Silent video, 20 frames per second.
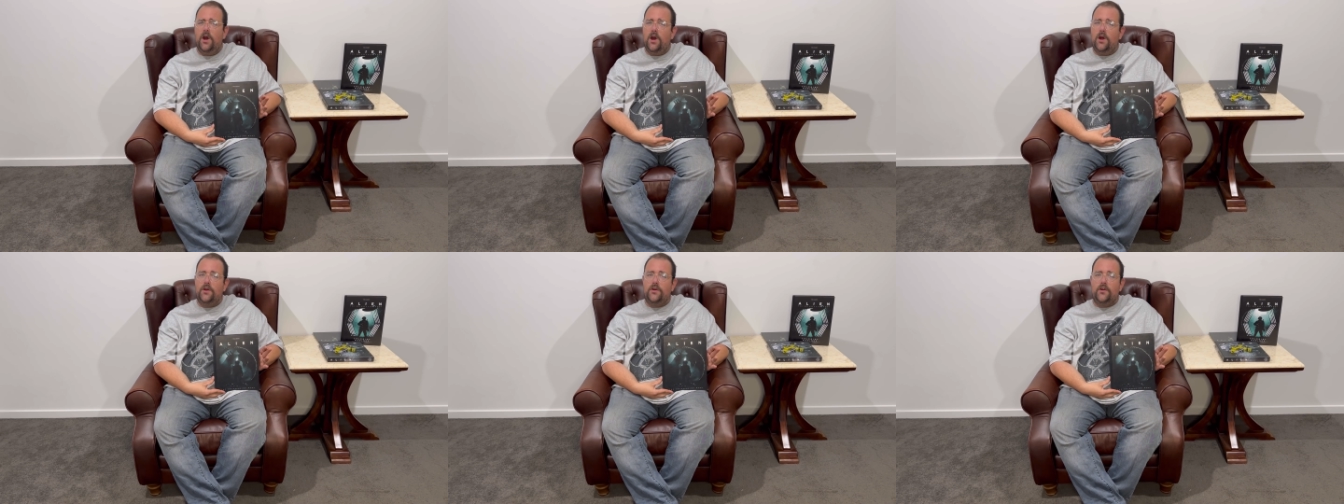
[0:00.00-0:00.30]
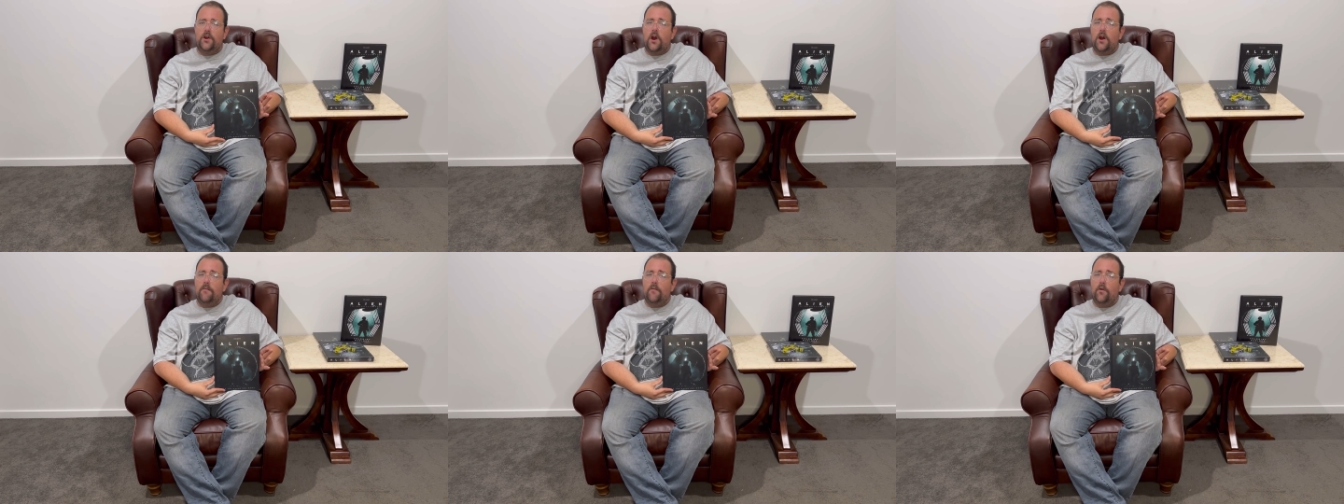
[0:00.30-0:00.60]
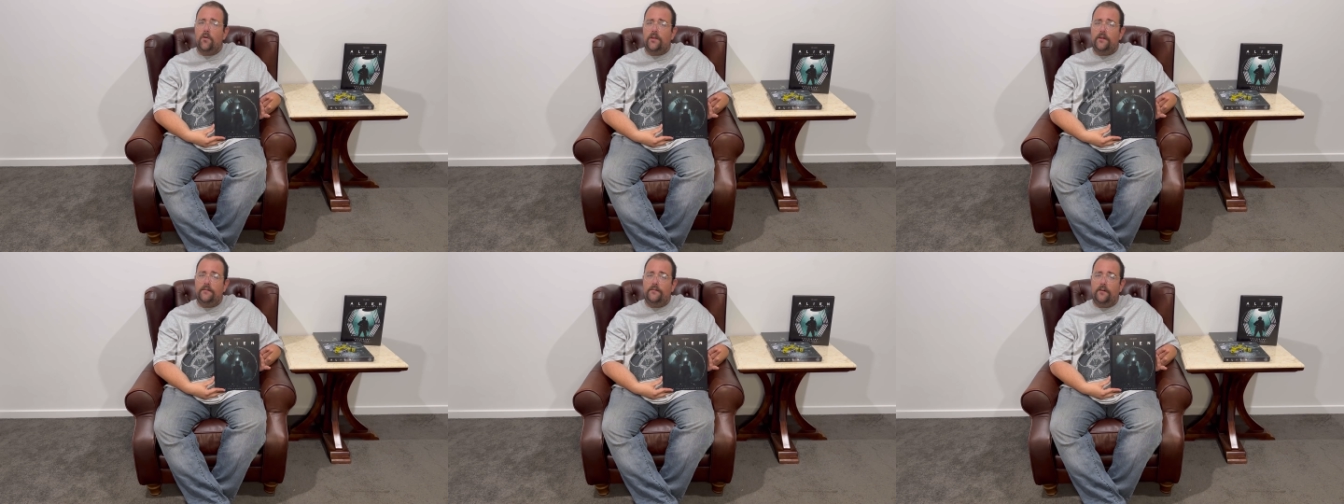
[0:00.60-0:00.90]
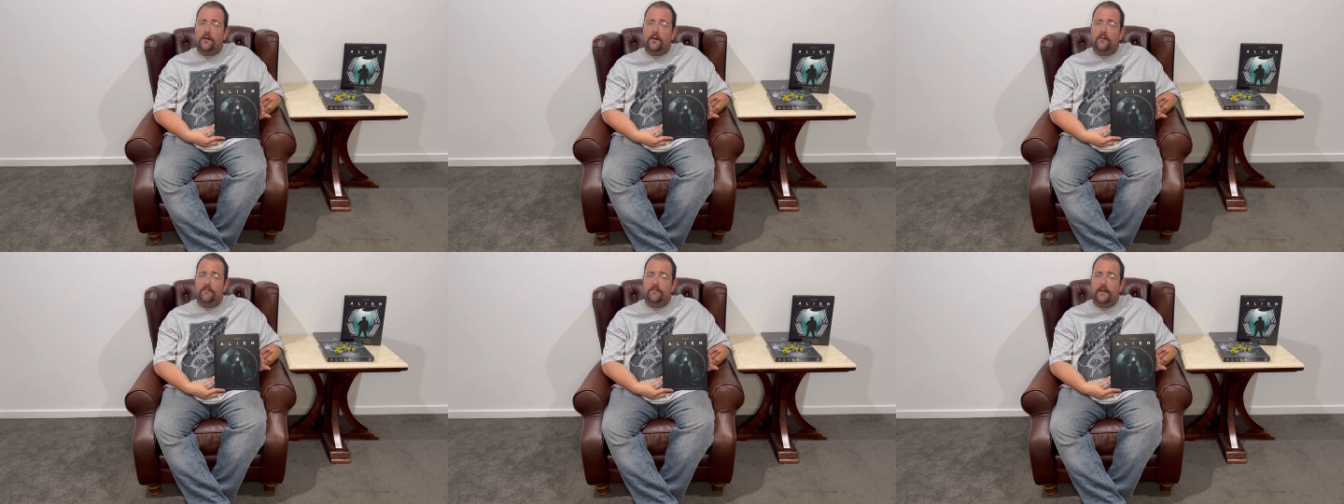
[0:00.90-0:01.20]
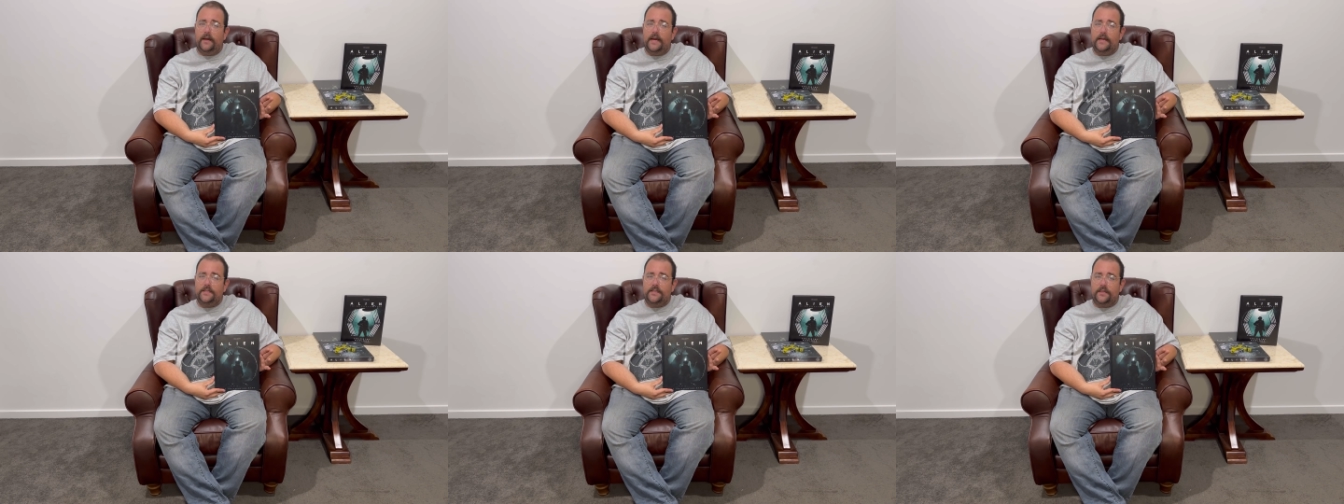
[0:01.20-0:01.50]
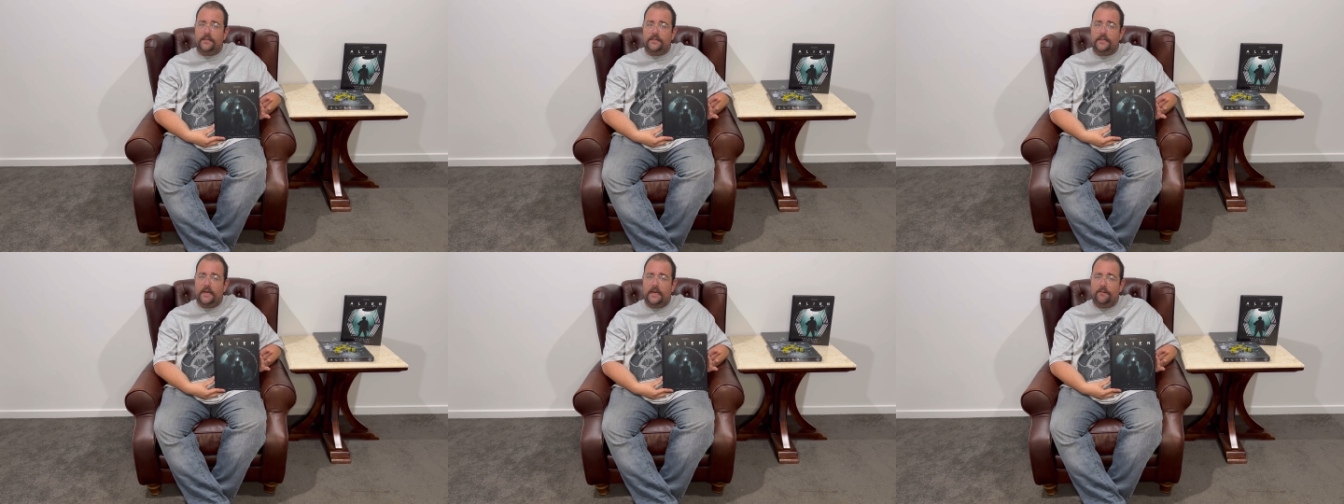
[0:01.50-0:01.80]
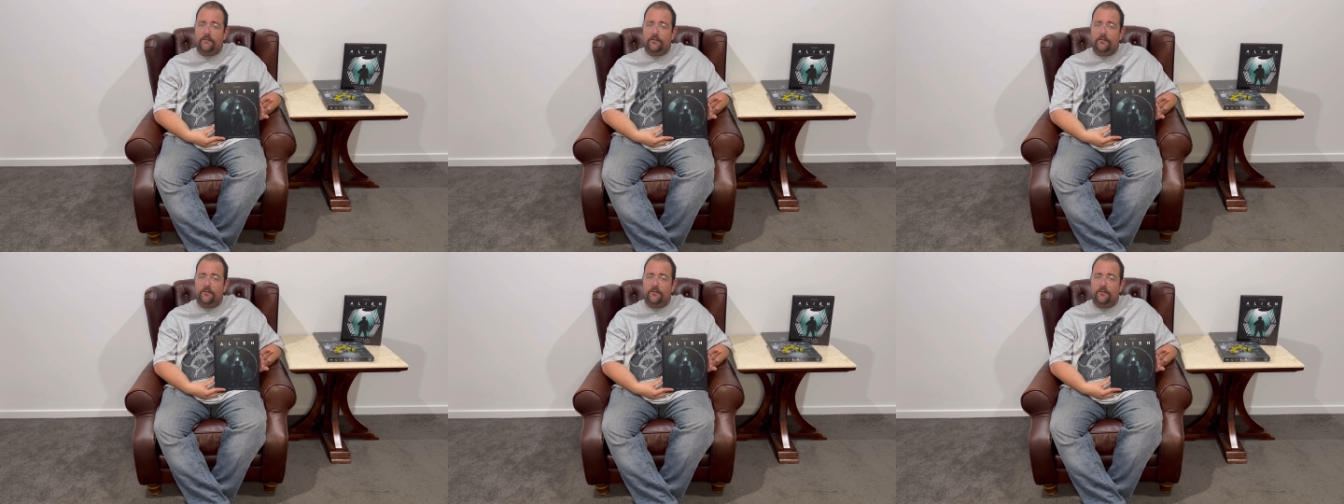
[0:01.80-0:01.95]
no more than 5 players at your table.